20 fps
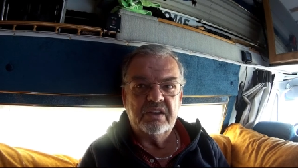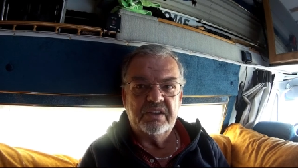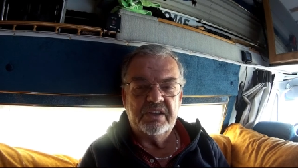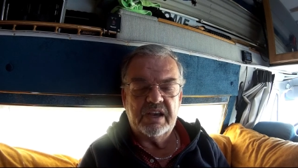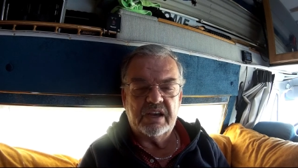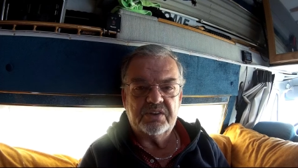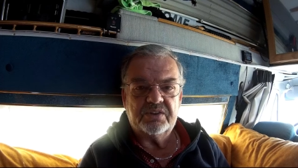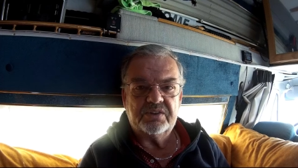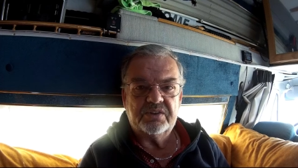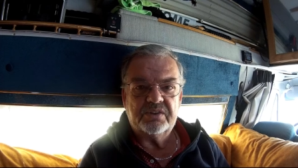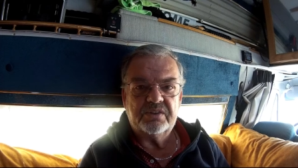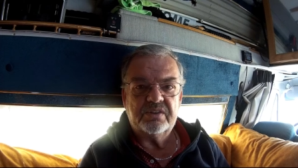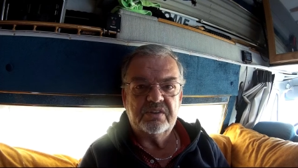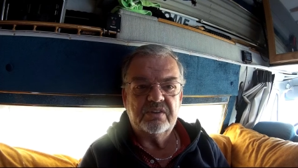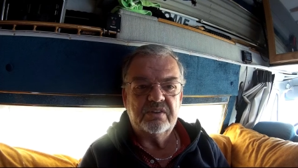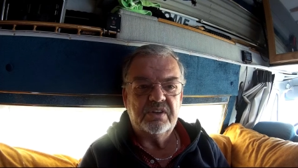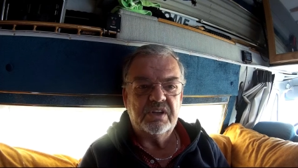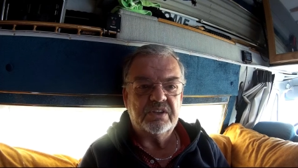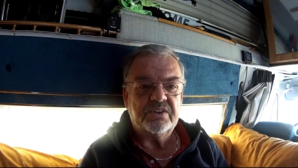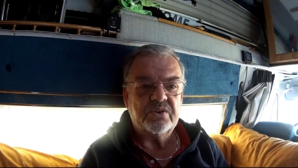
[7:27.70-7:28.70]
yes,
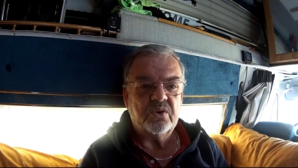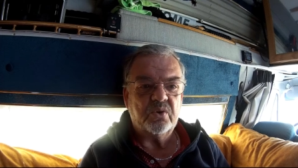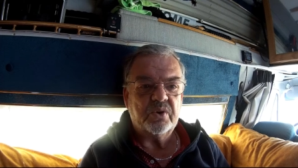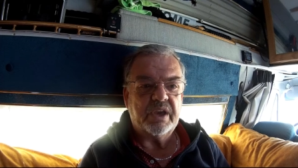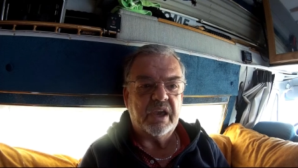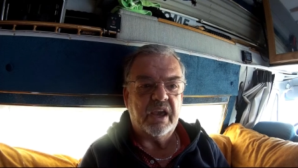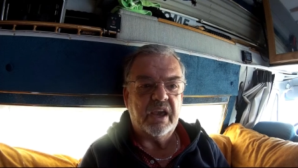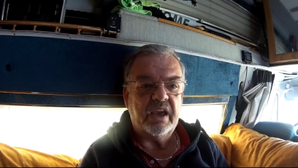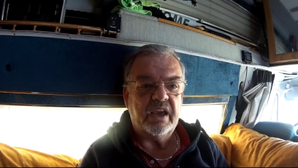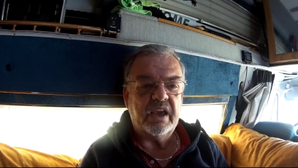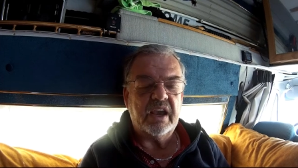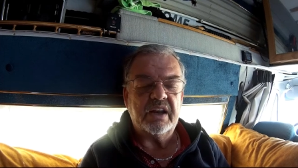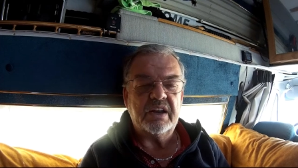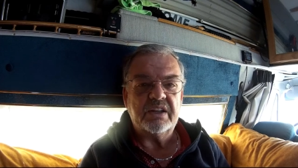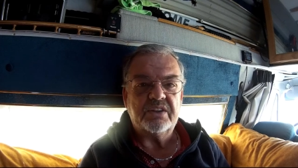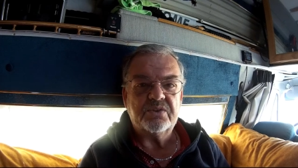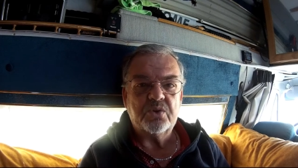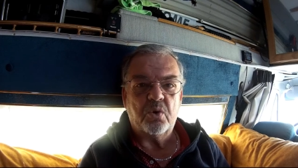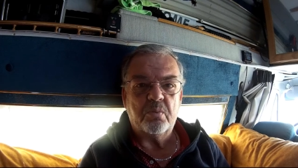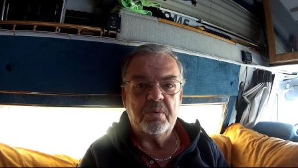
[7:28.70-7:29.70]
it's okay, and
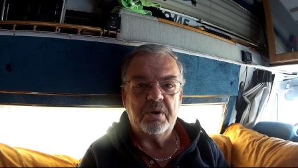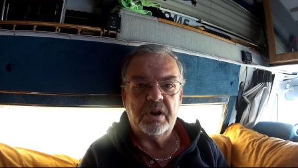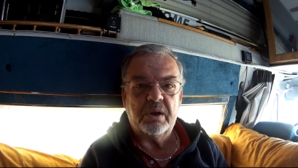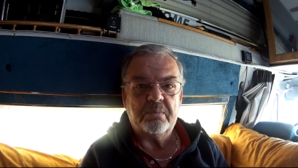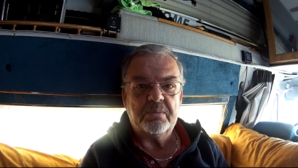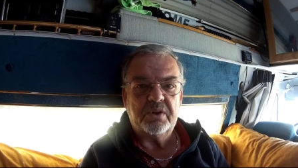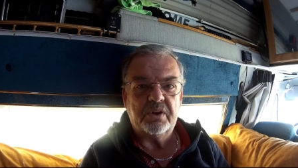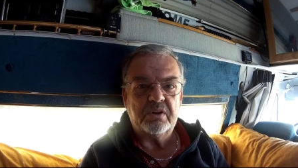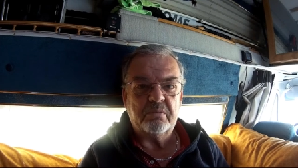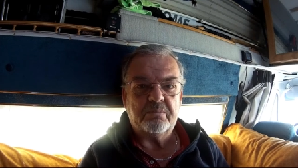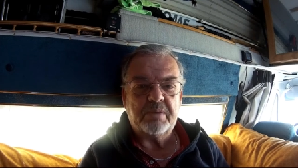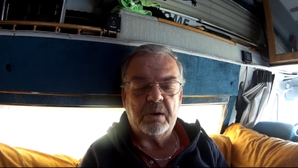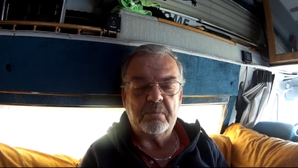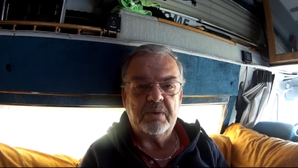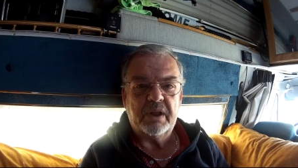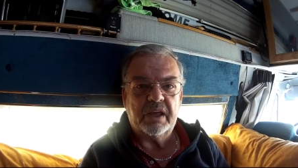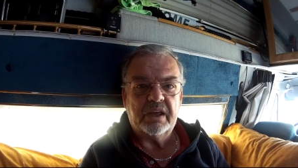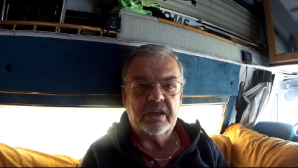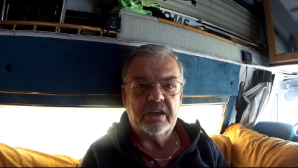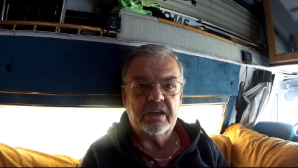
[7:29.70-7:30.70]
it's open up to the
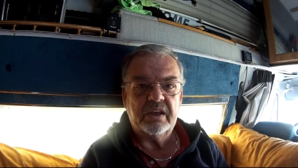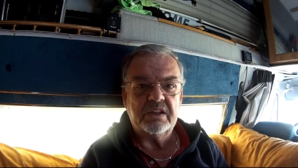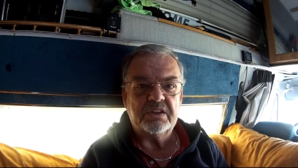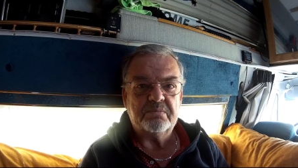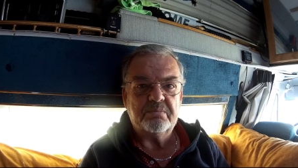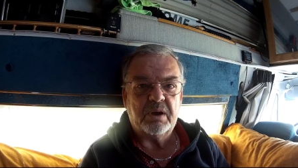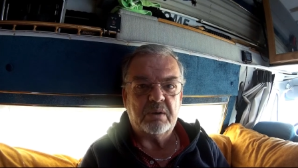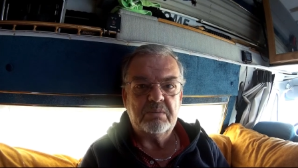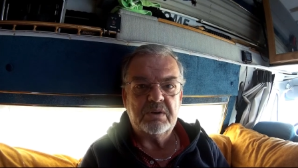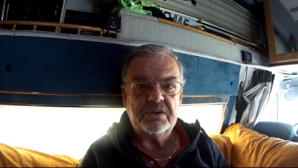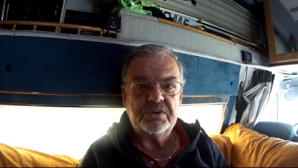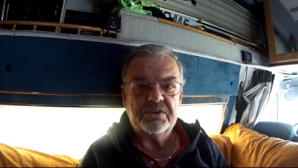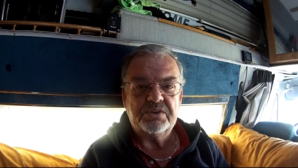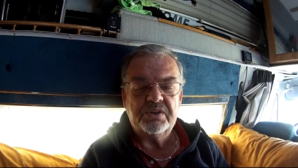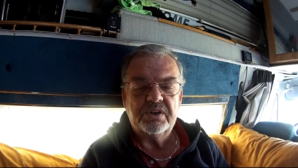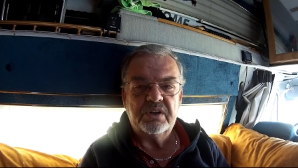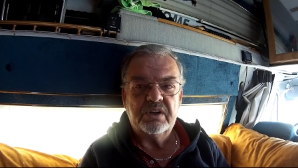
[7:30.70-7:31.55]
public, it's published,